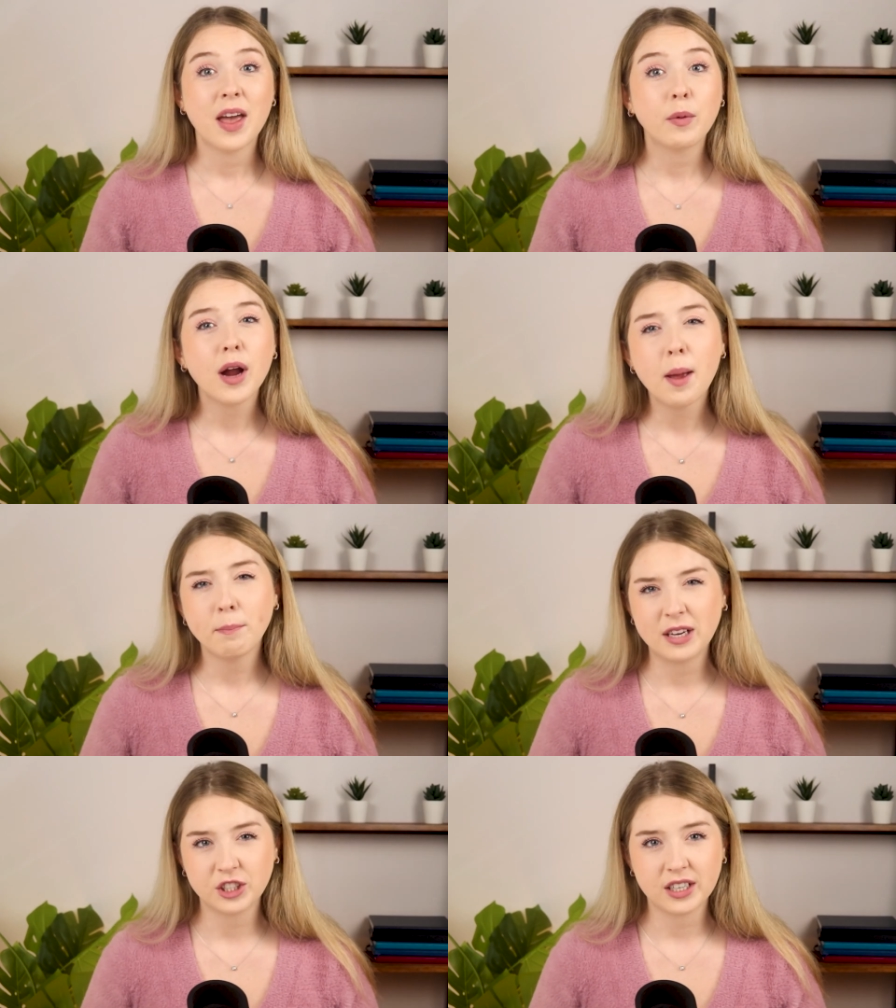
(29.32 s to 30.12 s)
They were
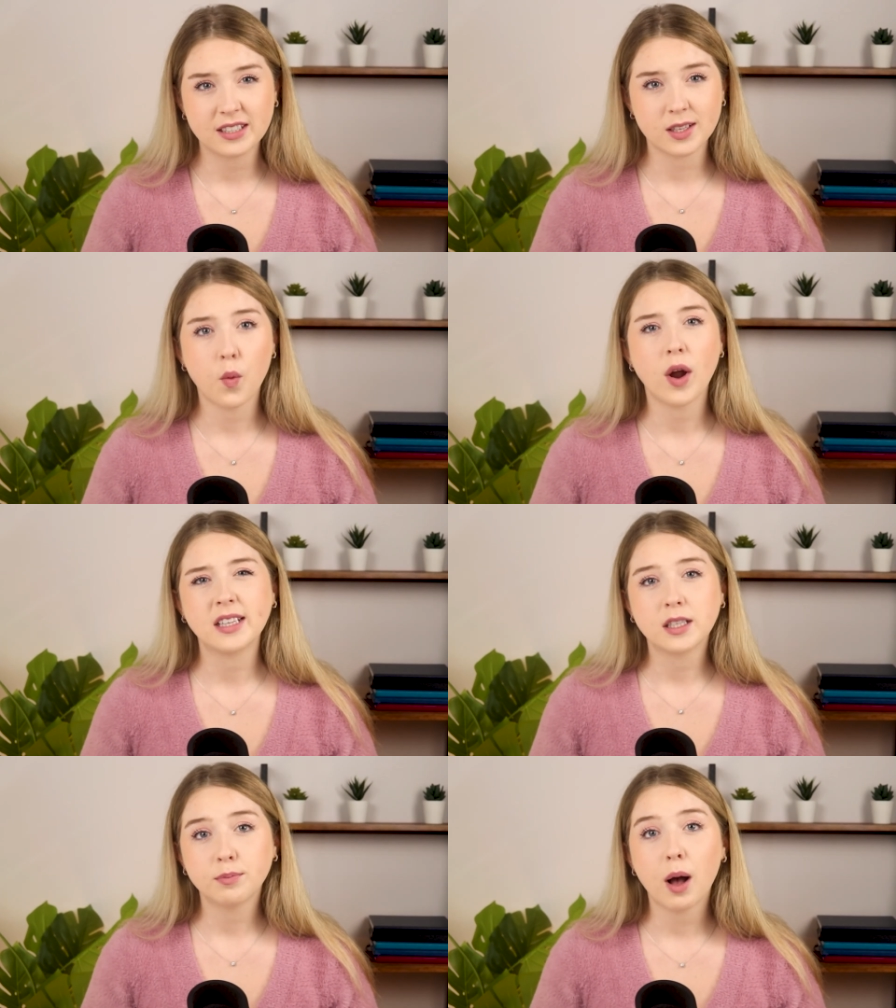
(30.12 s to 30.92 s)
ambitious,
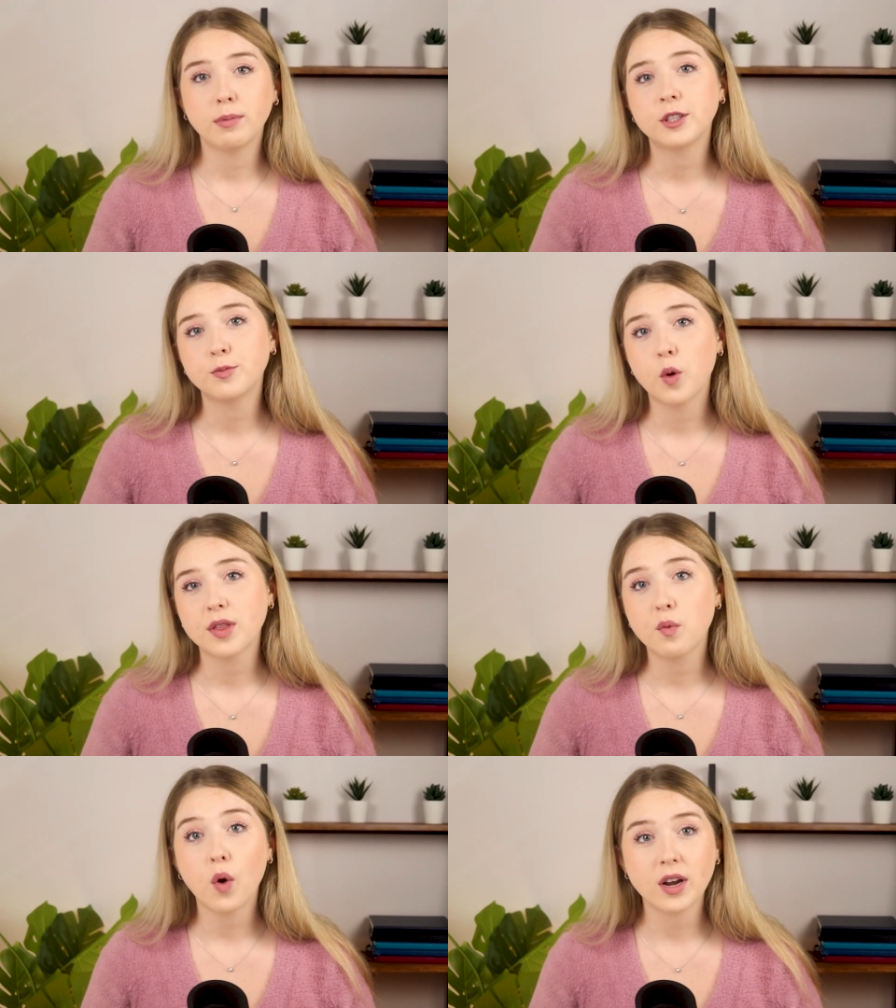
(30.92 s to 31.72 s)
wanting to publish more
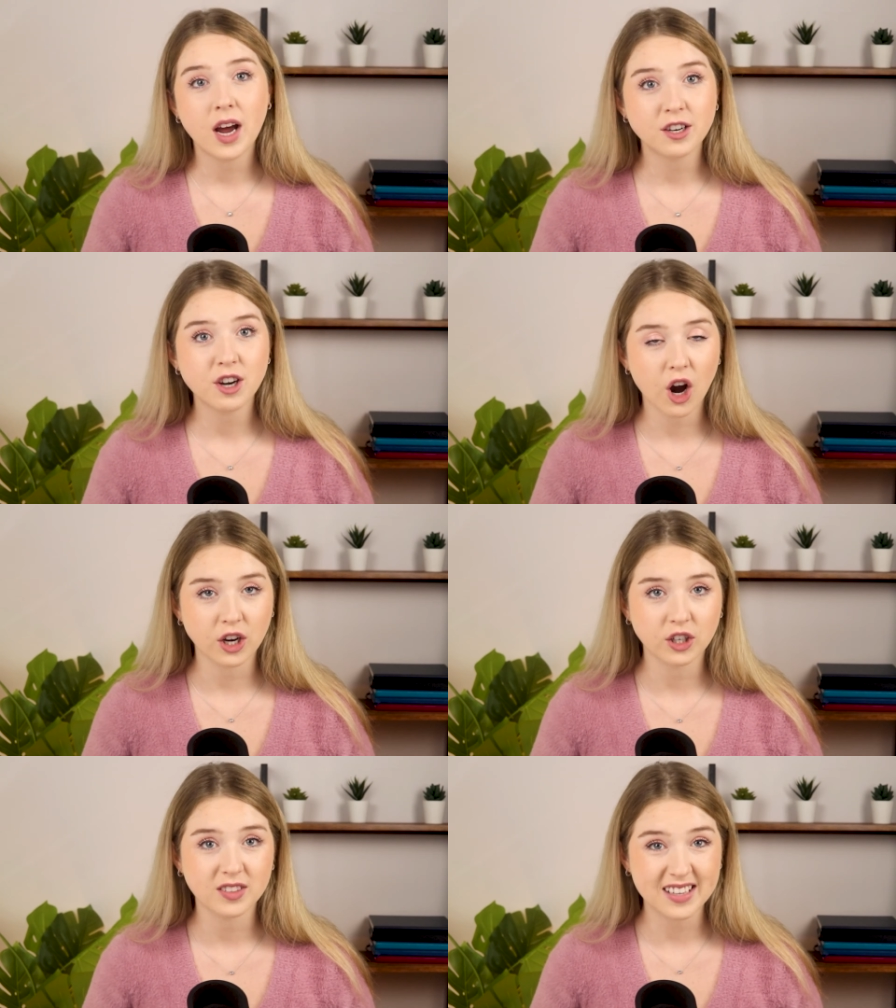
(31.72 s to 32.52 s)
than one hundred
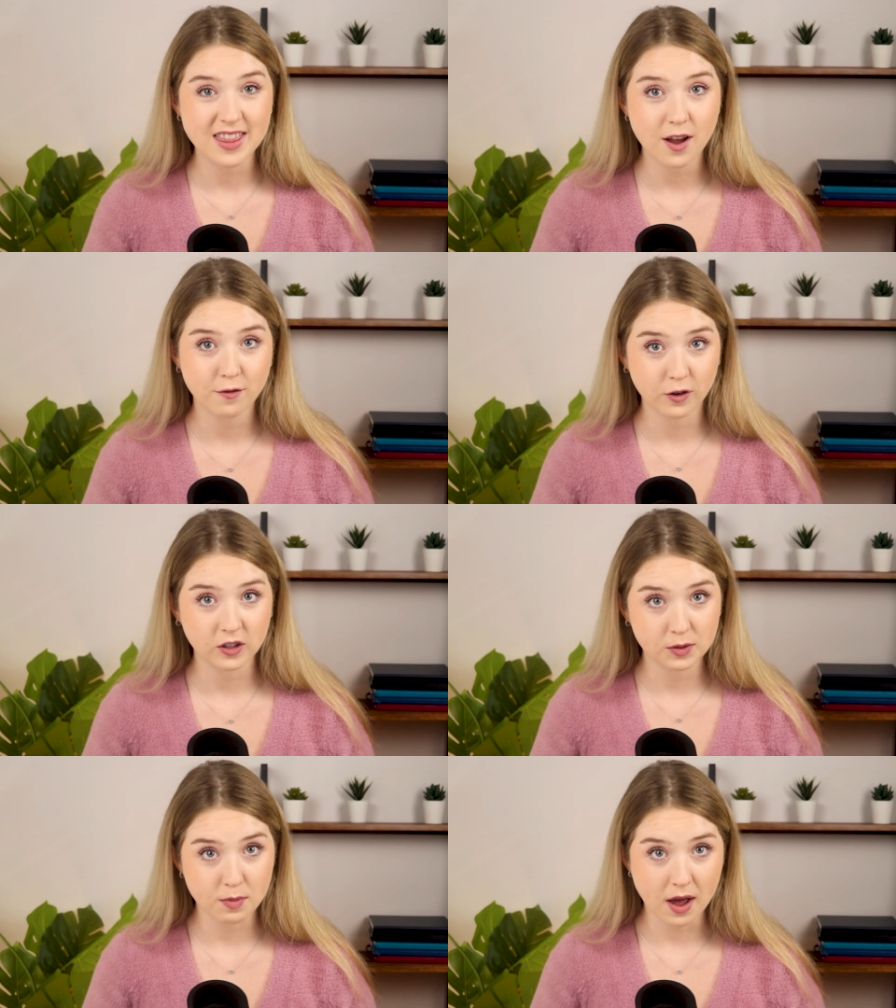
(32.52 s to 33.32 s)
articles in their
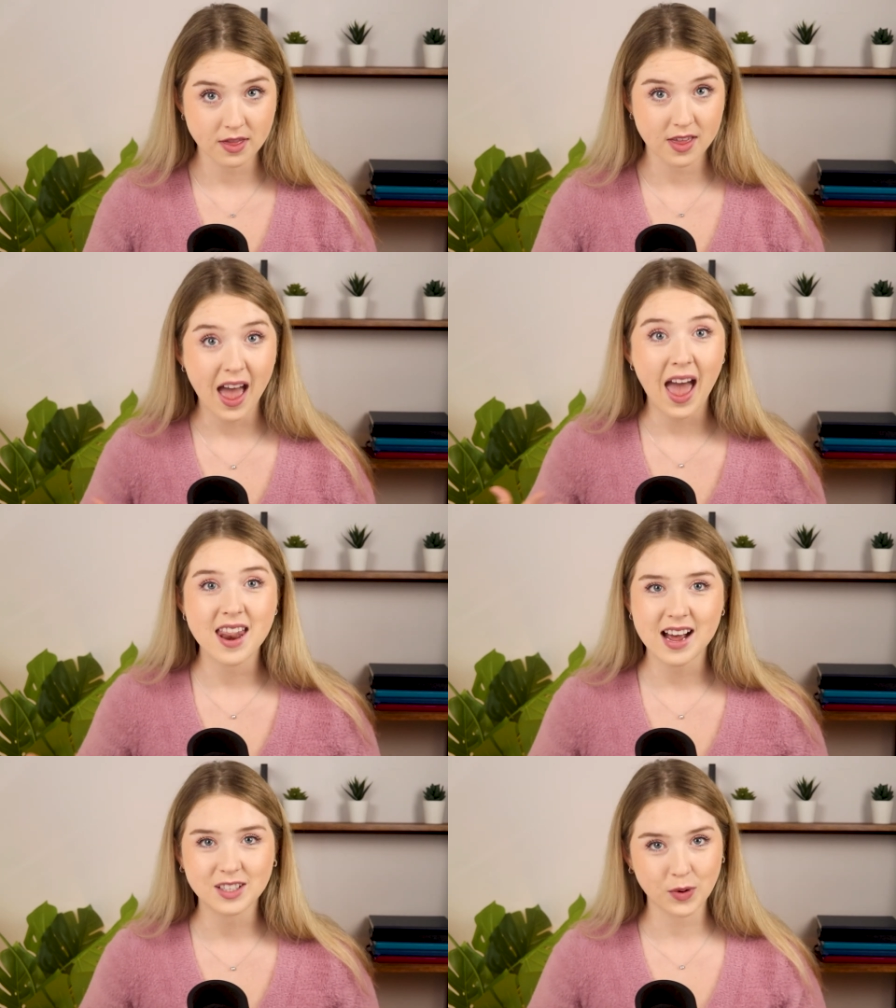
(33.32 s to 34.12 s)
first month,
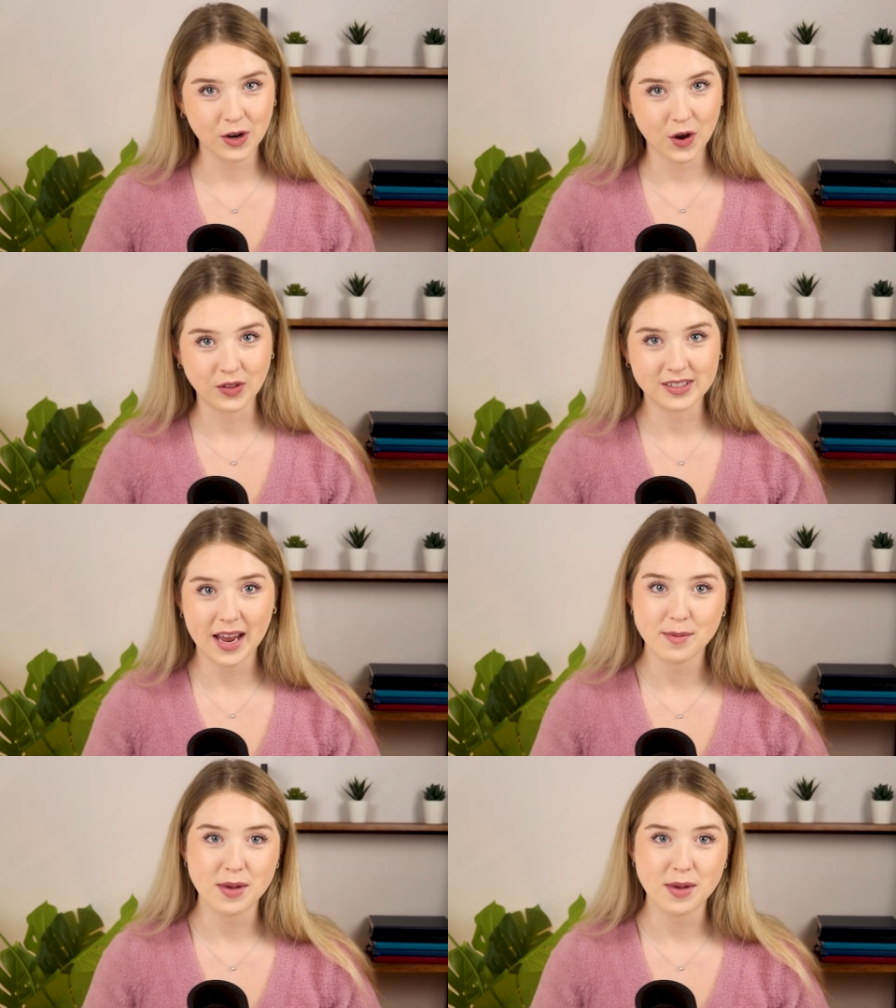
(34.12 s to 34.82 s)
and that's where Codeless came